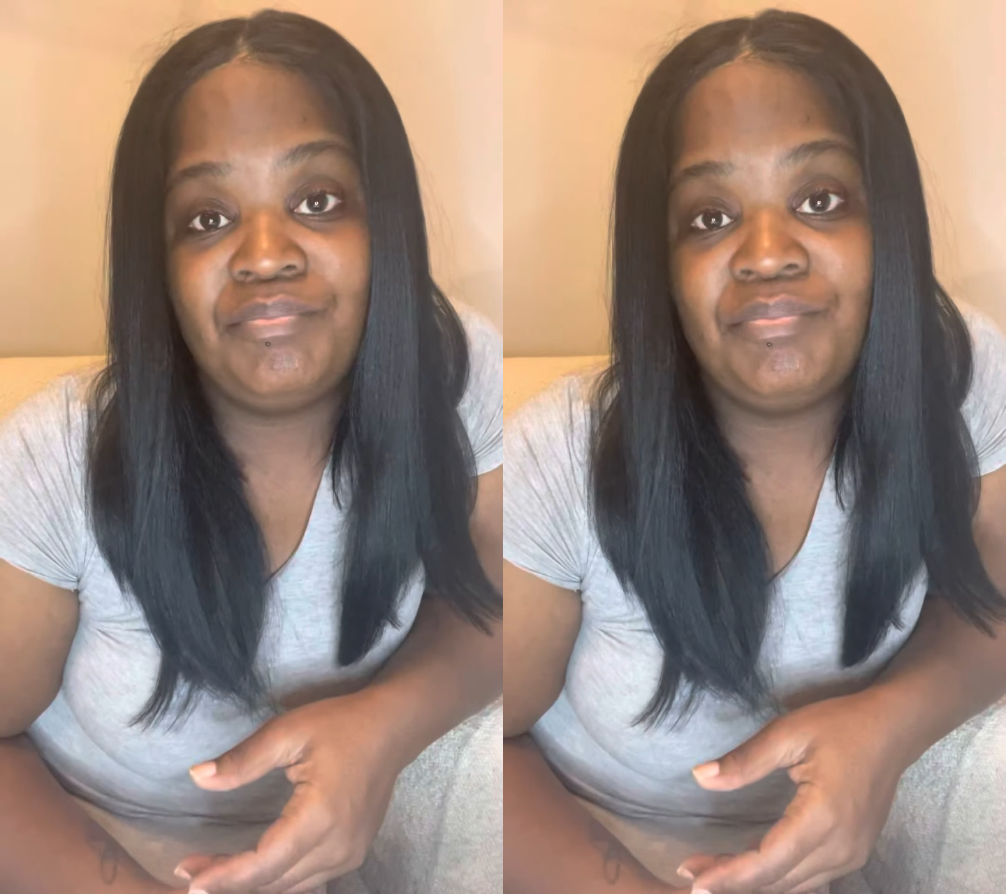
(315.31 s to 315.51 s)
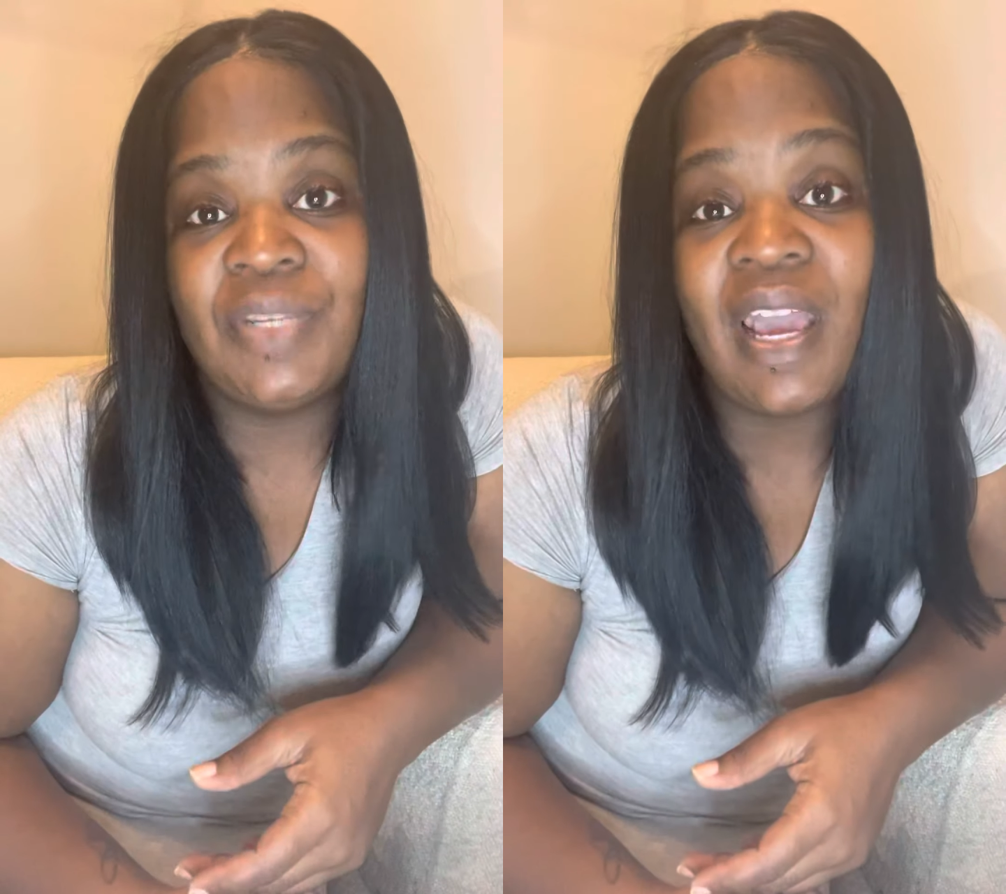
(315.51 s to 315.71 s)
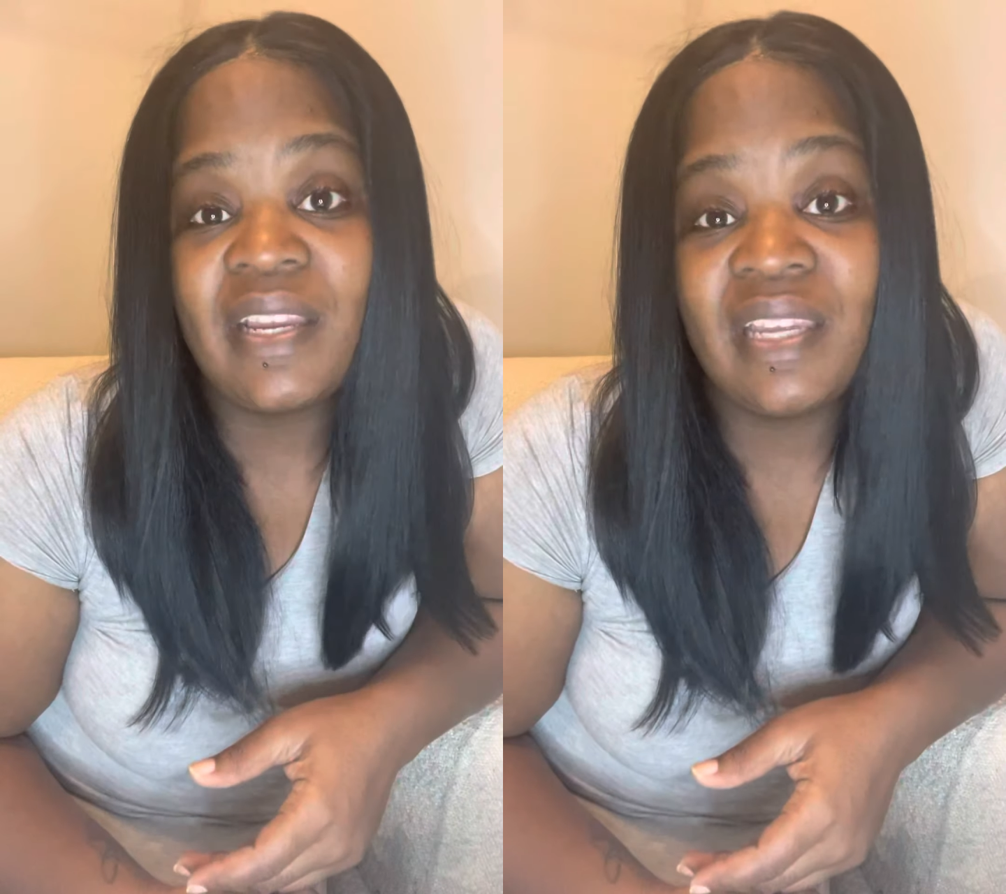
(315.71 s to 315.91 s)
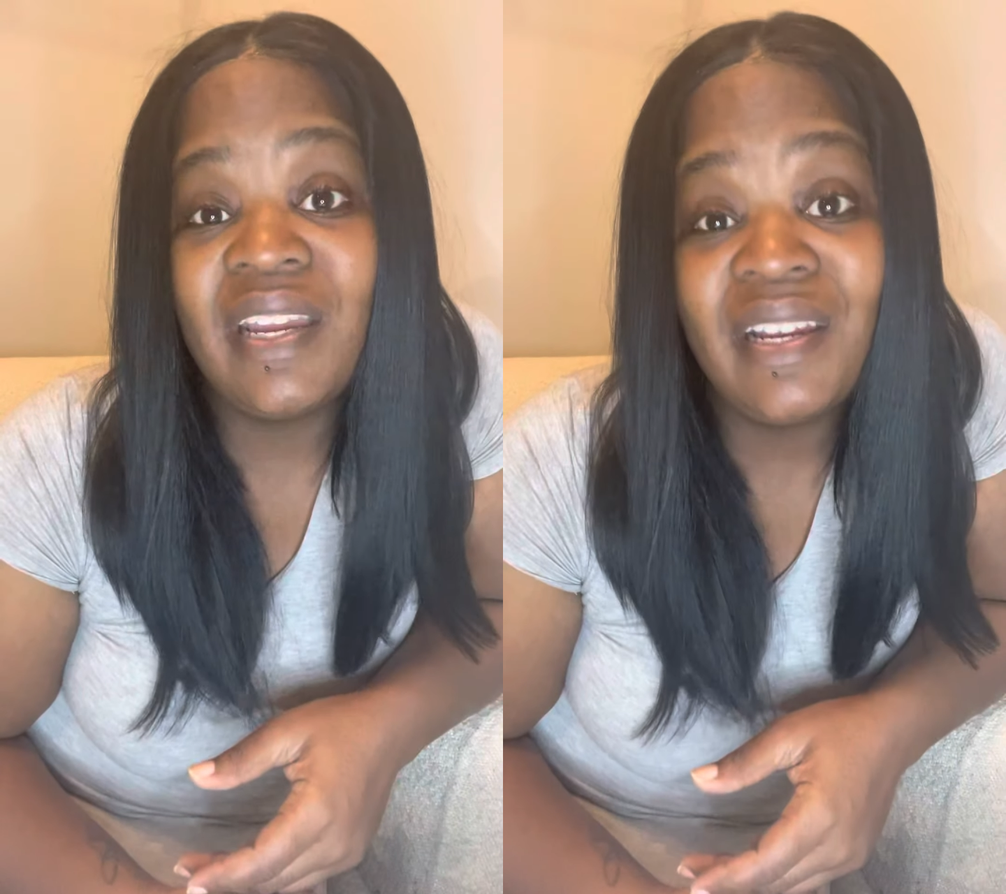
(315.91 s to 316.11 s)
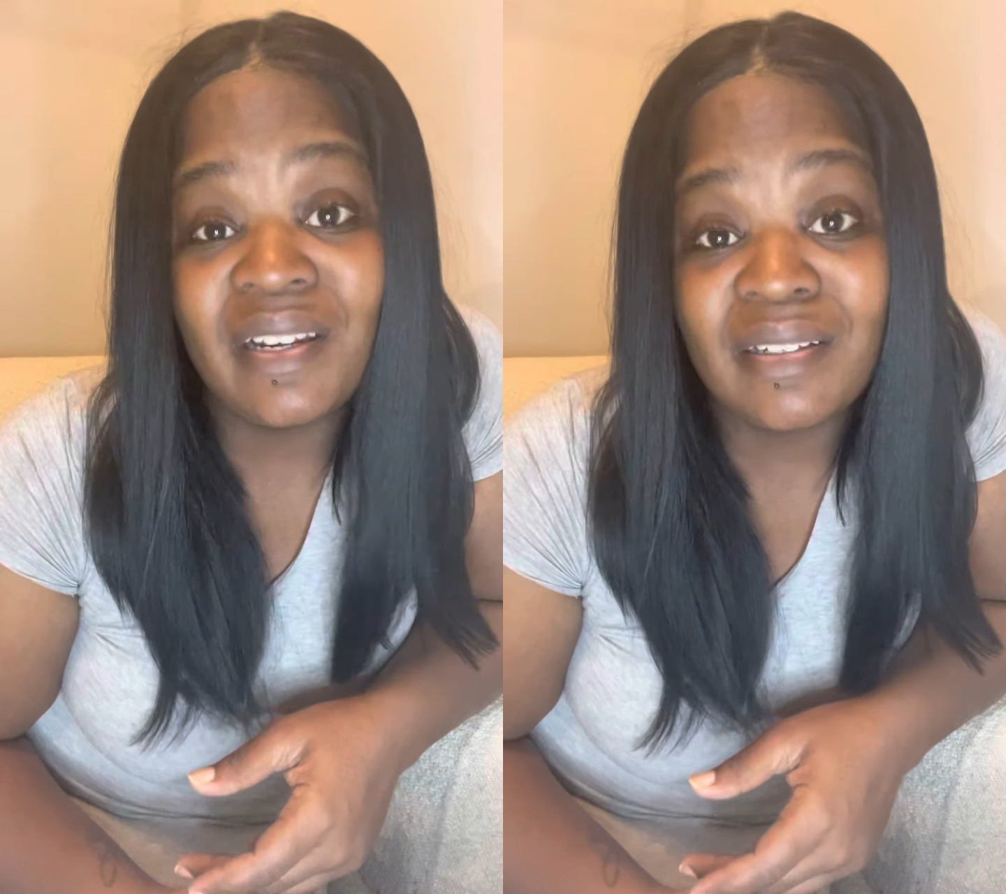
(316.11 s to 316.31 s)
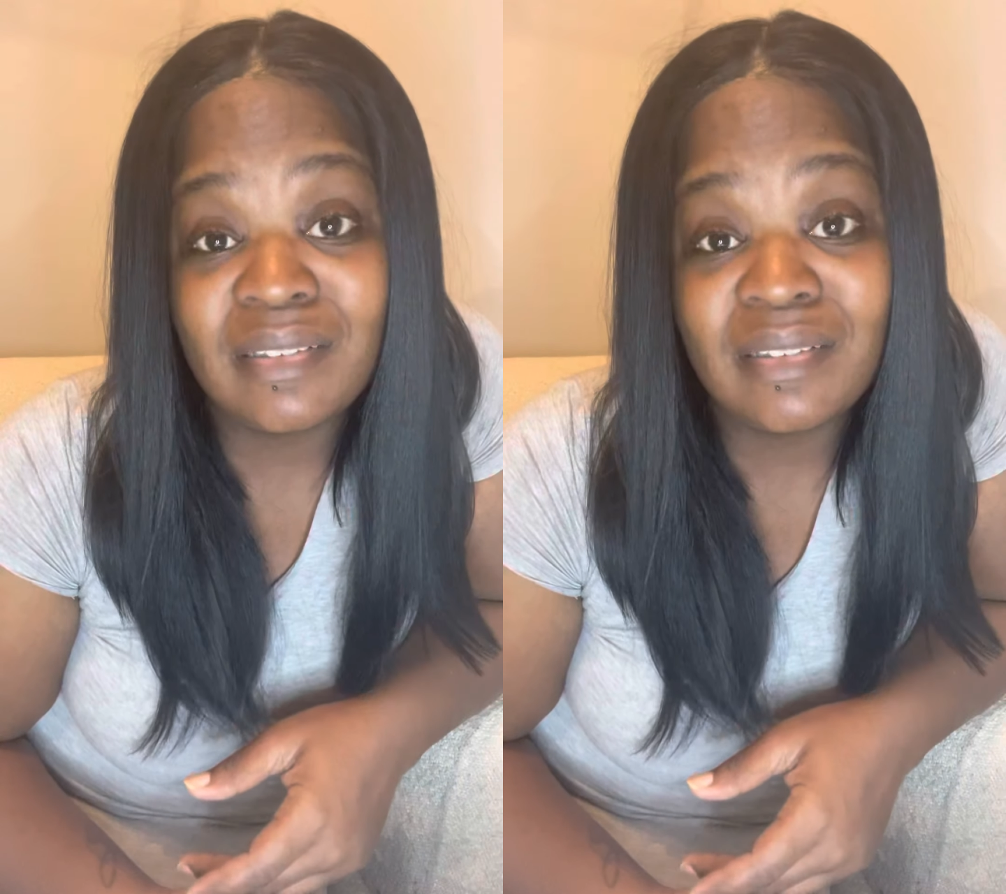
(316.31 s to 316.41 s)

not care.